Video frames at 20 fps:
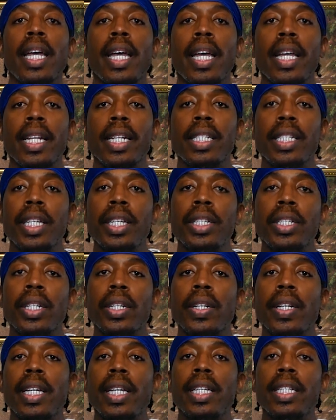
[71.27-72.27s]
And the
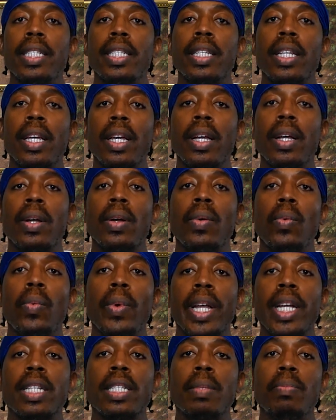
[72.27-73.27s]
t-shirt is
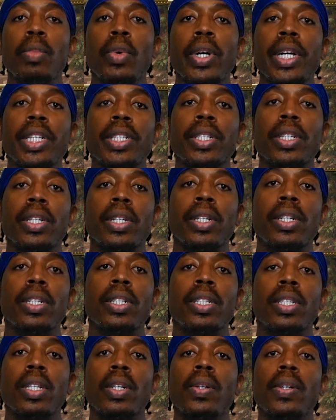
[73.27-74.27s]
wicks moisture,
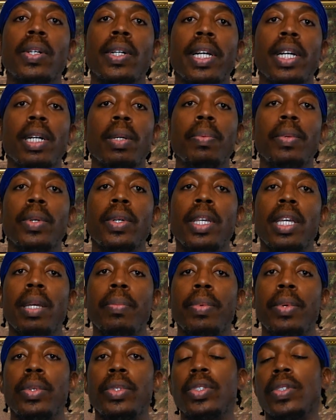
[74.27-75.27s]
so it'll help you
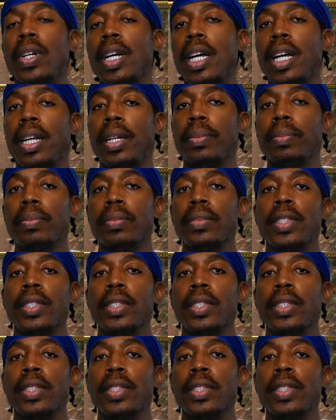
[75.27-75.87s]
keep you dry.